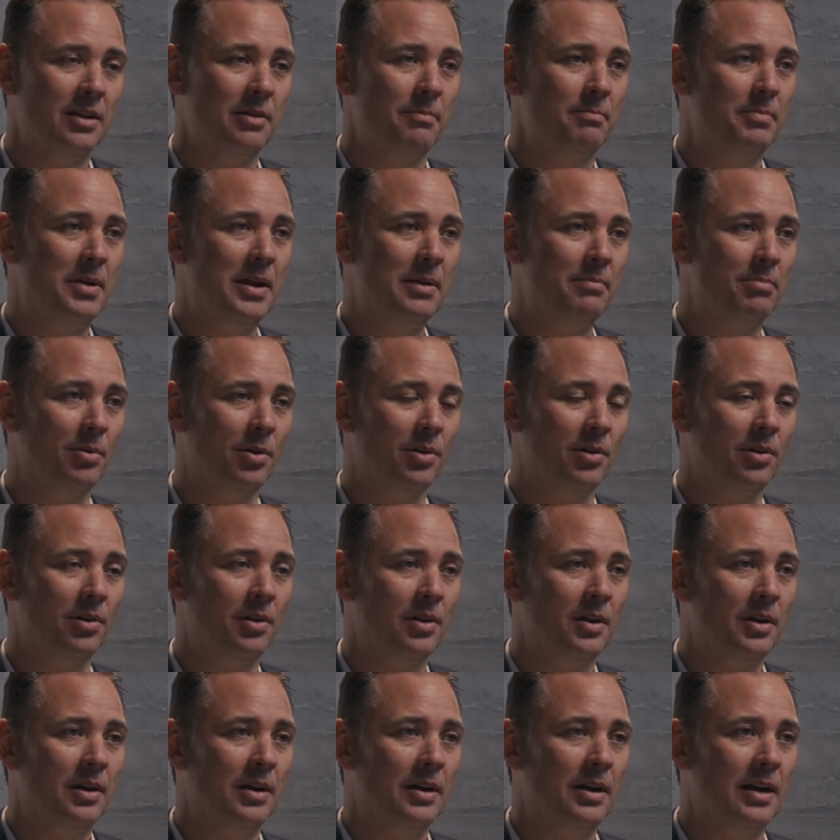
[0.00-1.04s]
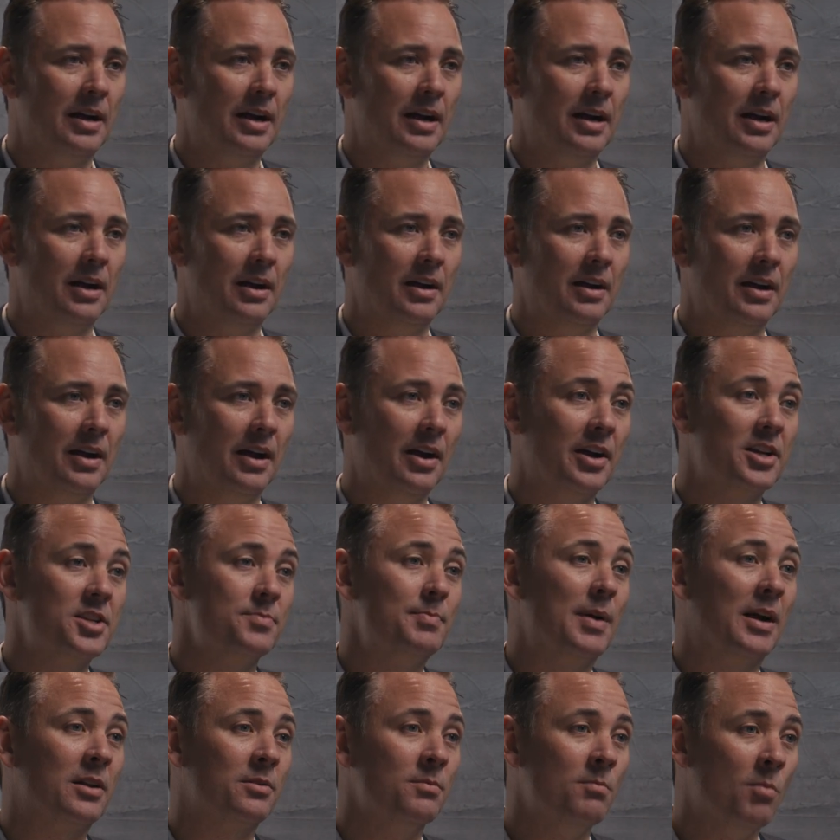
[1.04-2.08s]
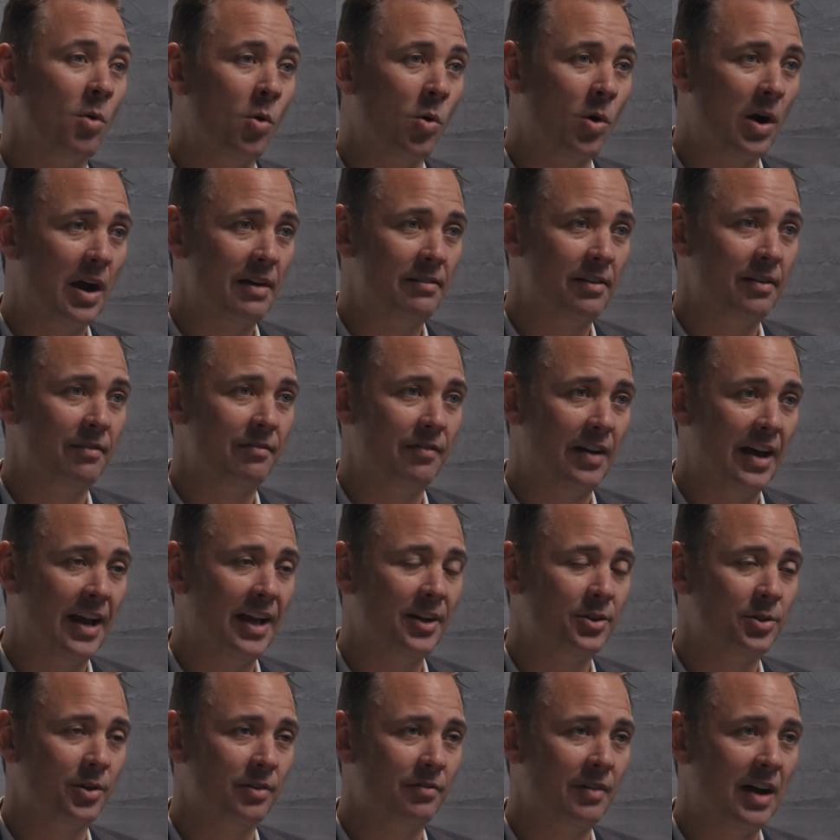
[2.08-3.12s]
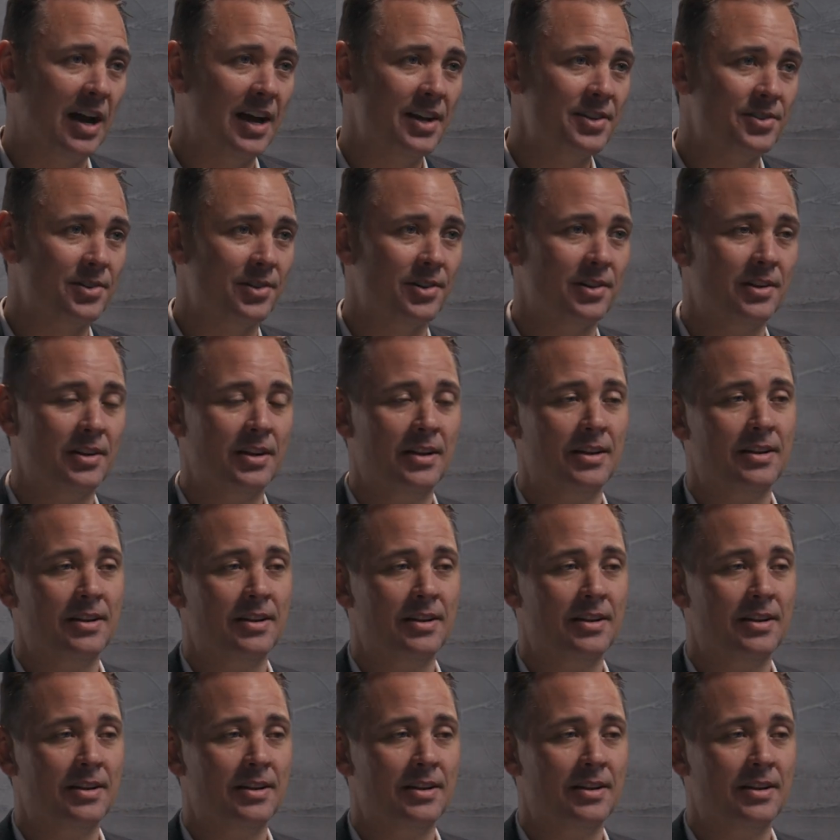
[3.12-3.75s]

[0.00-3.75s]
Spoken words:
People expect more out of a financial advisor.